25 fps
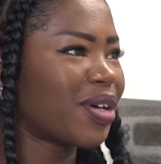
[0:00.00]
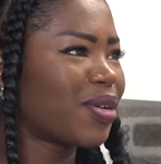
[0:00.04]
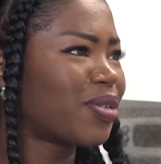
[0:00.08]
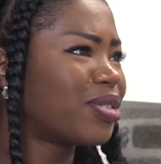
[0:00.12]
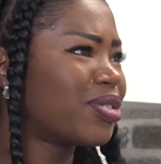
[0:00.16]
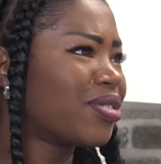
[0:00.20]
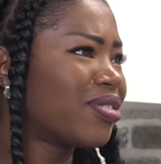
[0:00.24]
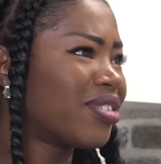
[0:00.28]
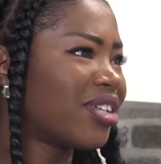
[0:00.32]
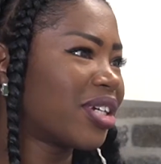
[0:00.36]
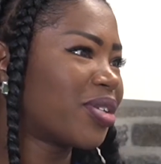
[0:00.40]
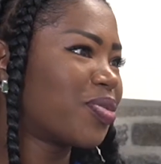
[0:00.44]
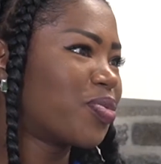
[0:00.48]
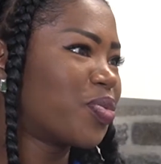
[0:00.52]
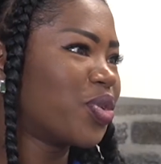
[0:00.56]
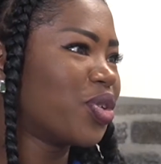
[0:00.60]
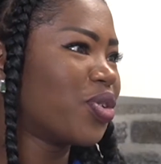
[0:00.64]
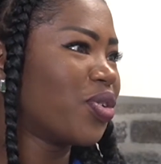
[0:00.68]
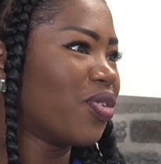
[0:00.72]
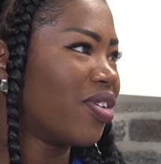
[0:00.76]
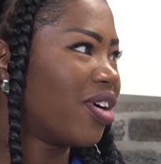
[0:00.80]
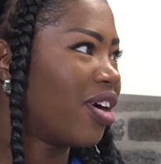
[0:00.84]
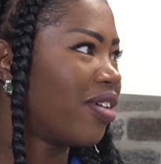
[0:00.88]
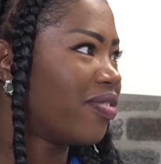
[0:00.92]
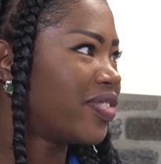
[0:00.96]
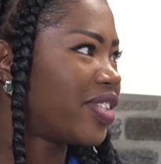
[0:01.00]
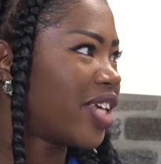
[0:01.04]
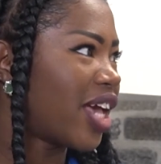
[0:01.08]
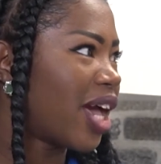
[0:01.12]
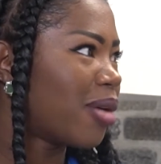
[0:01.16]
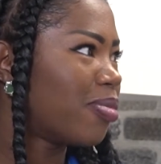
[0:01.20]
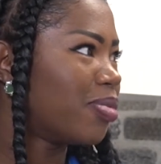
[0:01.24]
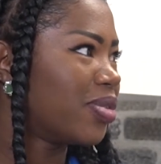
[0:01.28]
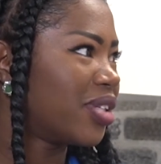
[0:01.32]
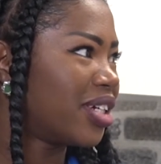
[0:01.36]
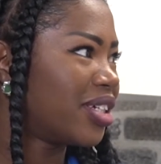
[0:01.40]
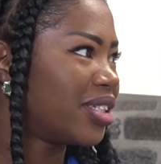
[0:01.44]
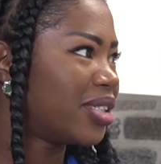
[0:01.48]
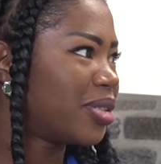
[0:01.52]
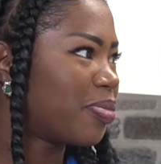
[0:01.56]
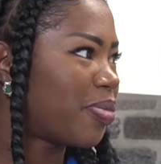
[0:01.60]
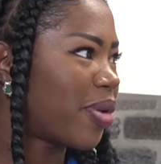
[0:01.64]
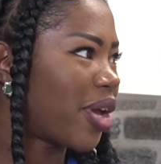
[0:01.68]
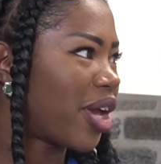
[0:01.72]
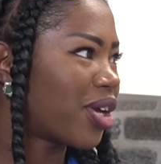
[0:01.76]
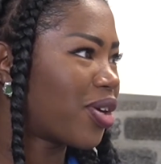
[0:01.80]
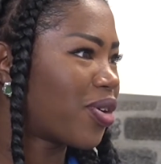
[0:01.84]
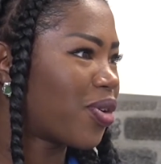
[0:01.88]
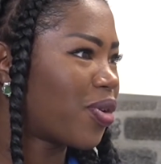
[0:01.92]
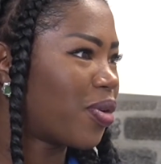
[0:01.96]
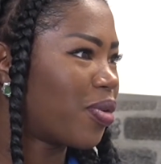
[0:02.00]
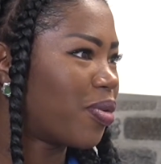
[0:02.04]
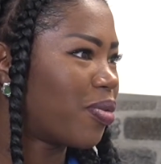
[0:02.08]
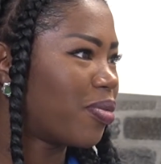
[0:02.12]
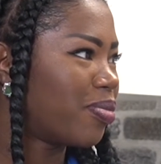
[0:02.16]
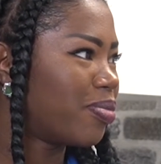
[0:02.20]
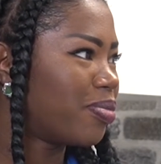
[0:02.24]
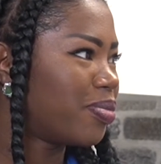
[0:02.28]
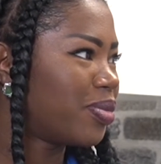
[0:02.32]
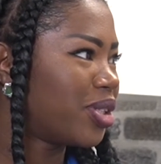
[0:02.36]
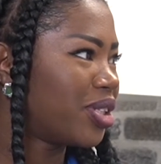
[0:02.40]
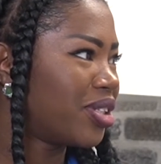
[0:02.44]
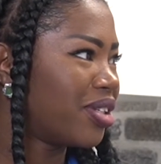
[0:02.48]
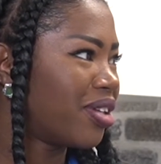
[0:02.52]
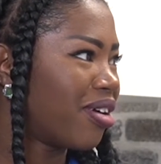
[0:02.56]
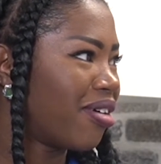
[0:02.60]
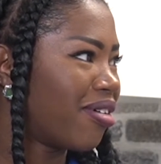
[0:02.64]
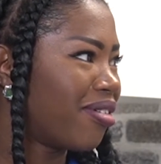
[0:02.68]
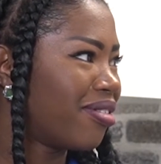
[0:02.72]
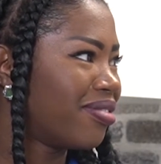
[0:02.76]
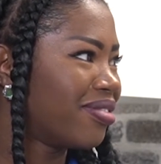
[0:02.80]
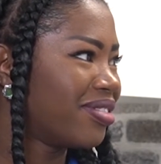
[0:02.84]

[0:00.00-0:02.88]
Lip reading: Also, like, we don't have tablets back home, you know?